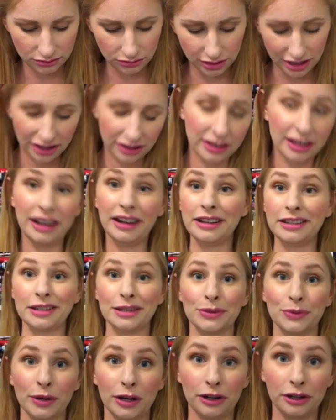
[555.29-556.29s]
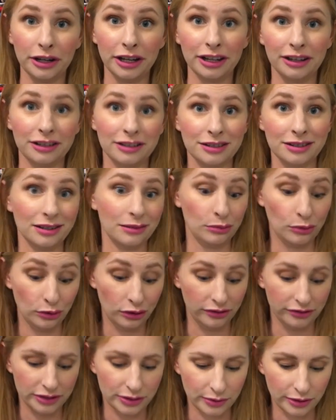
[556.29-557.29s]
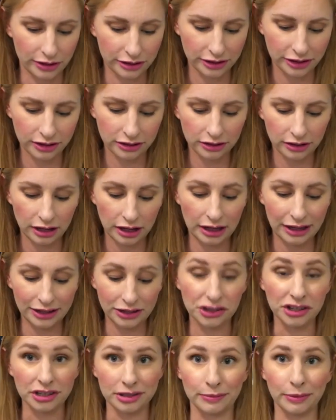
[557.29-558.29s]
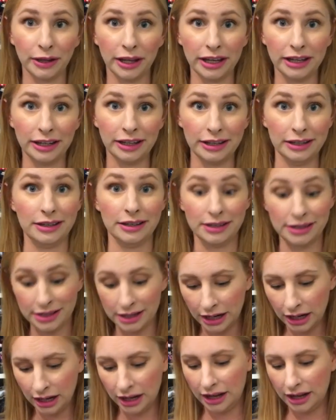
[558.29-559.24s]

Well, it is a sweater knit. It's not more of a sweater knit. It just plain is.